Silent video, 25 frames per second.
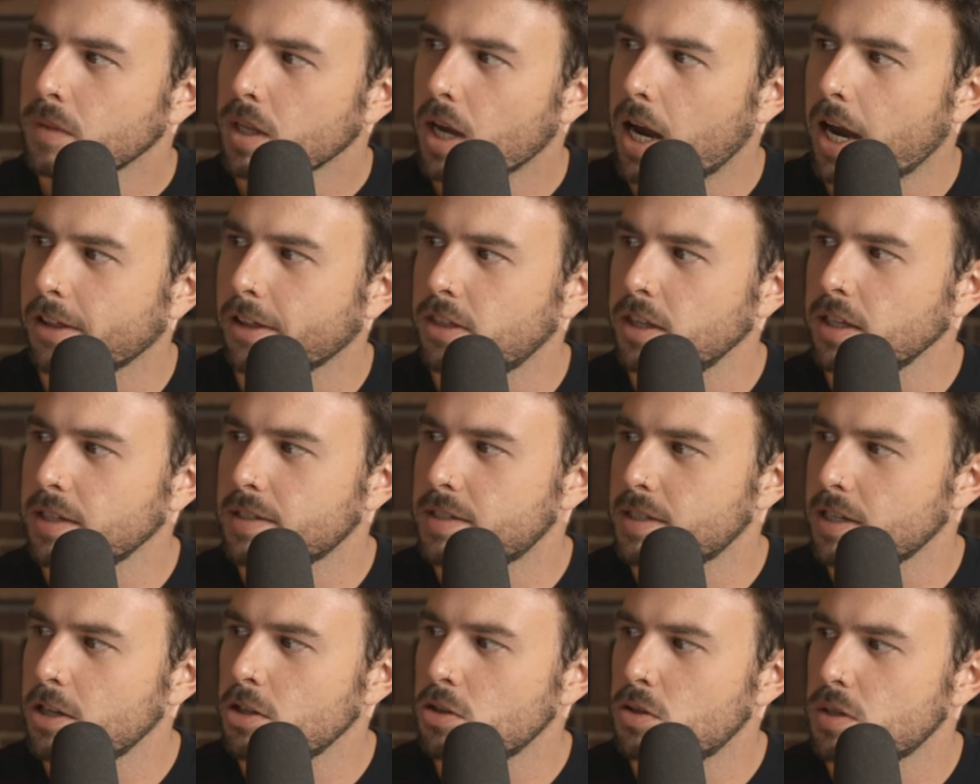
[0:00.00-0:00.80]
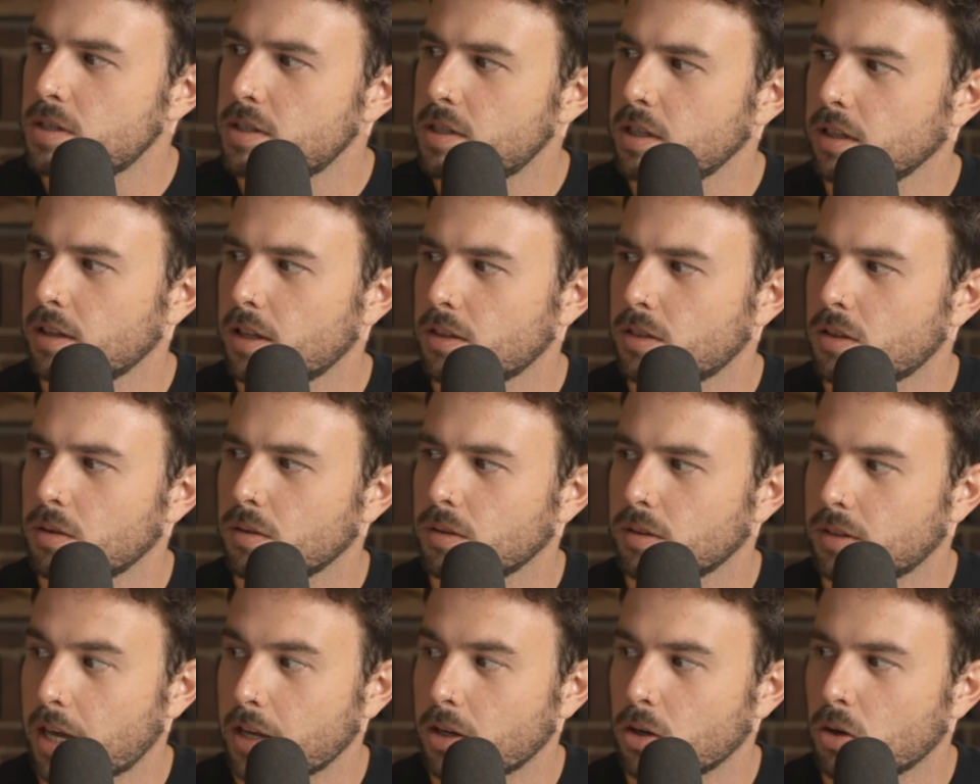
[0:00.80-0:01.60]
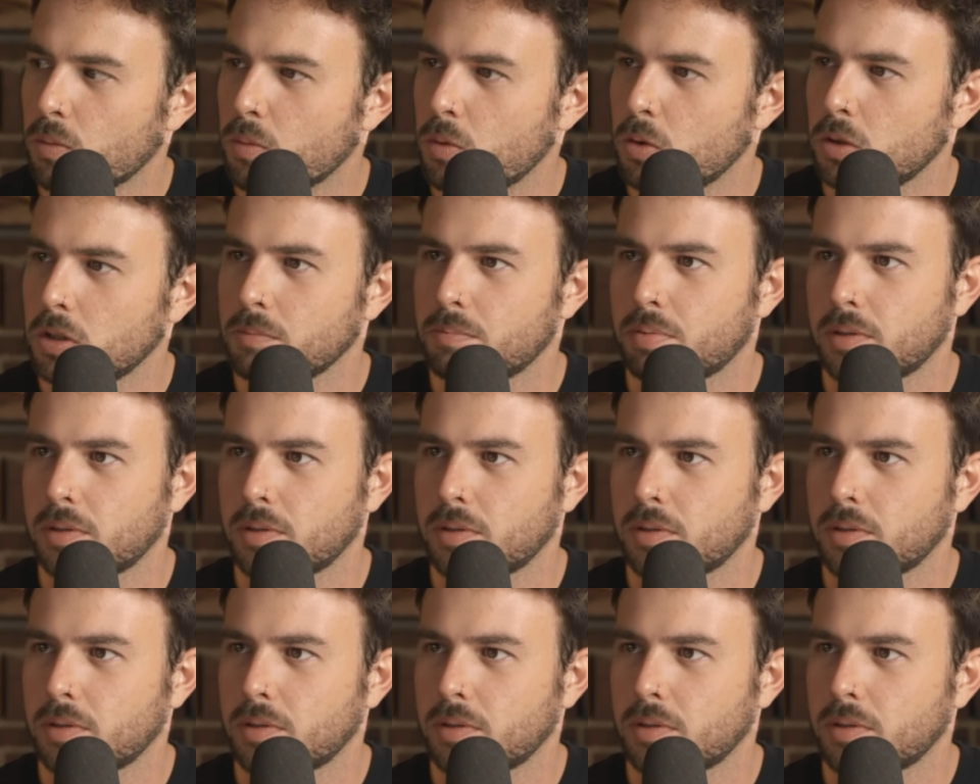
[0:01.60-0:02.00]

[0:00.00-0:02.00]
I think it's interesting that the, that your ruling